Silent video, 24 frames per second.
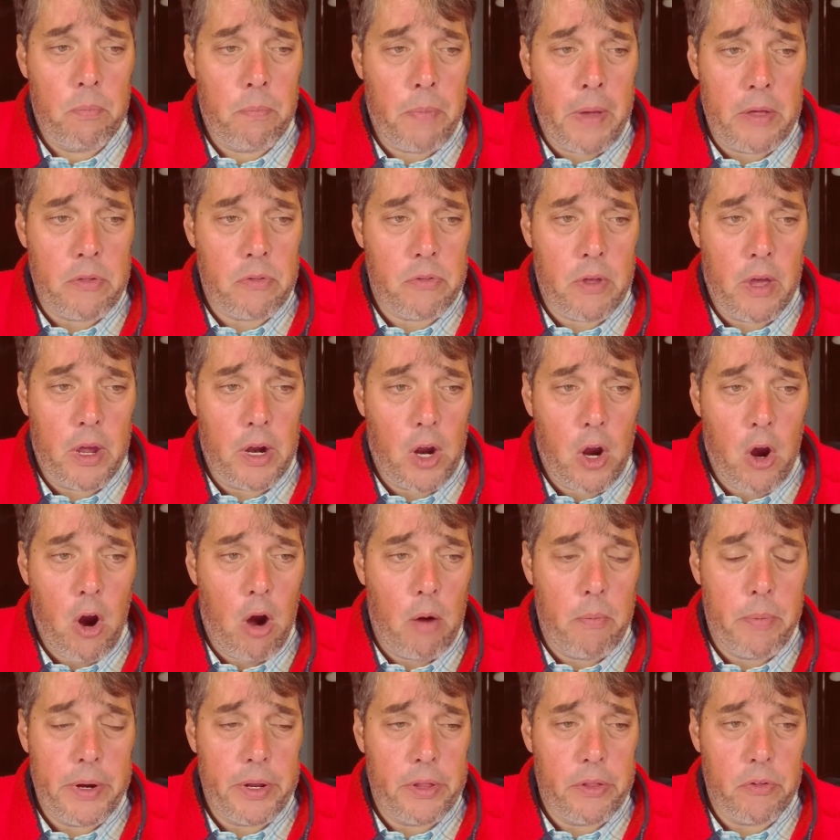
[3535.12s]
based on
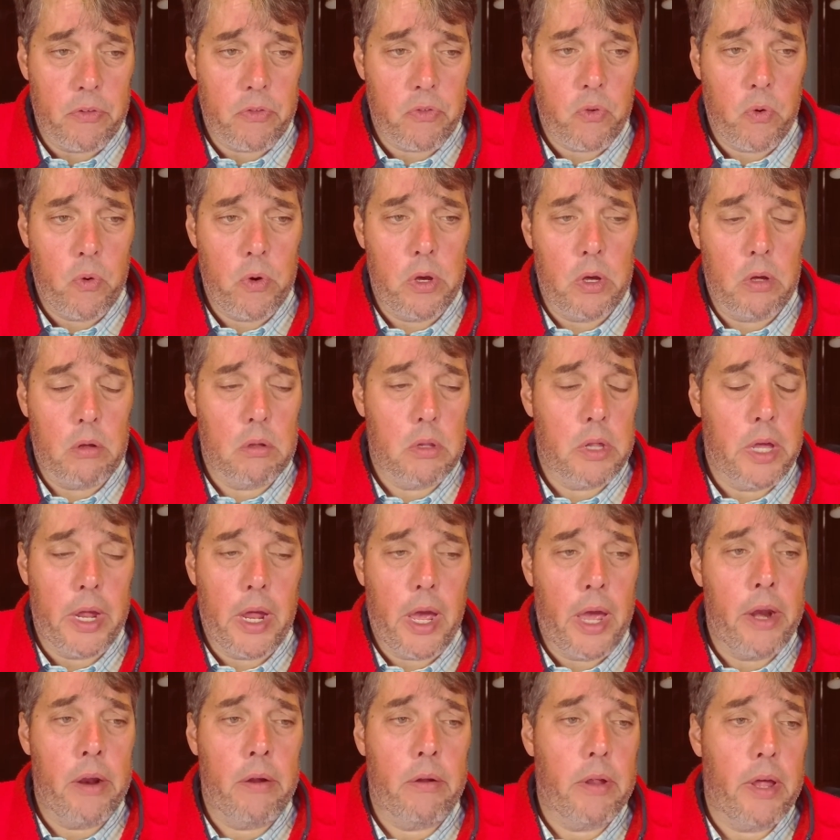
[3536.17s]
carbon in the soil.
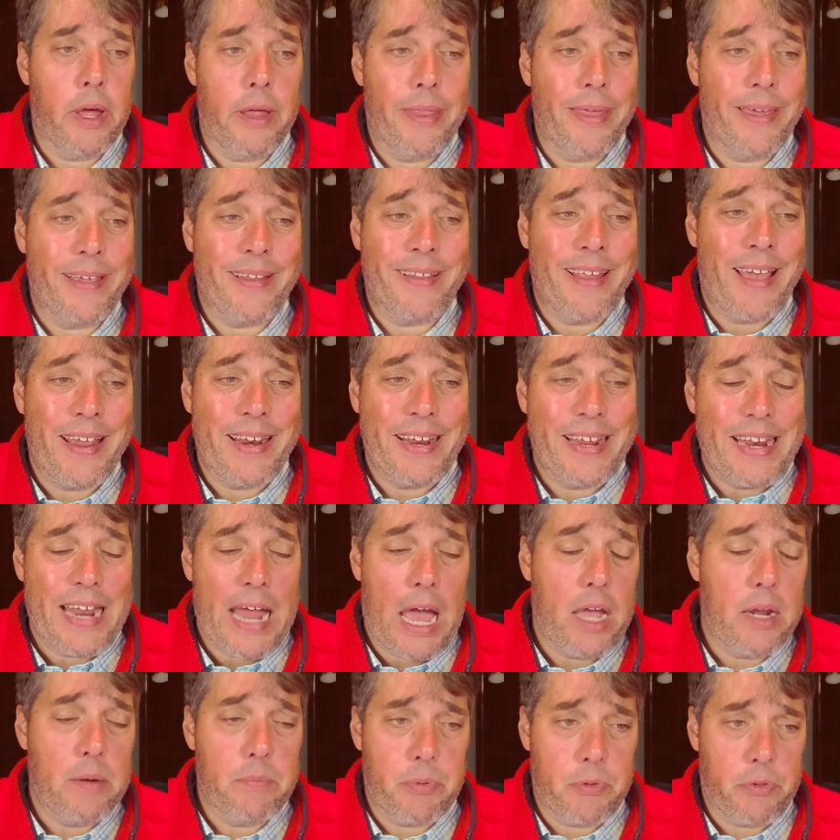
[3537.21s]
I think
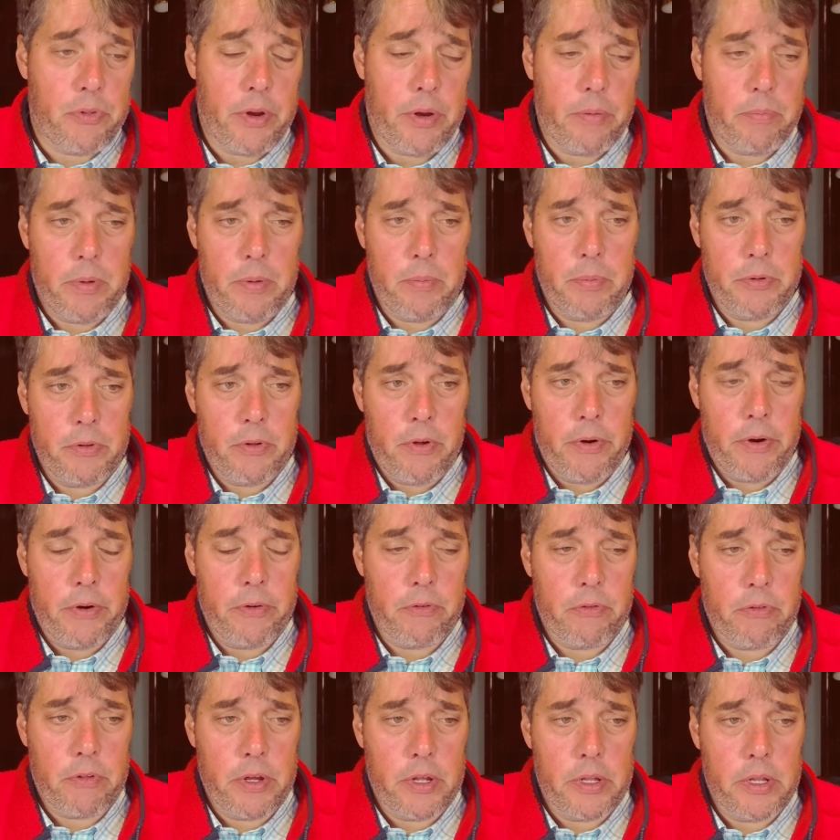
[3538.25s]
99% of people don't
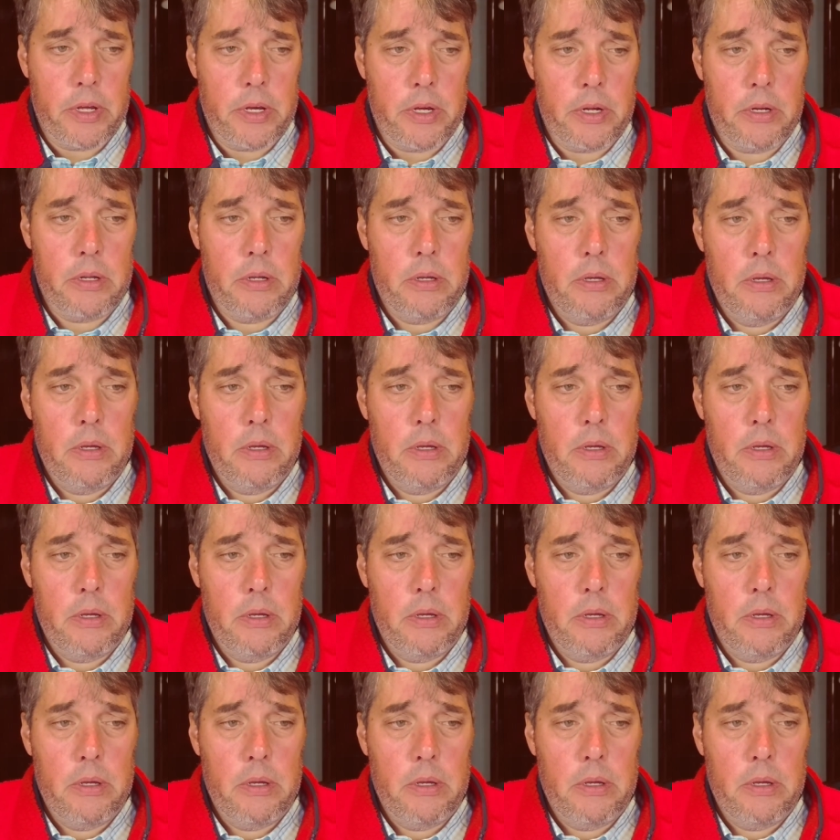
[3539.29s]
understand that.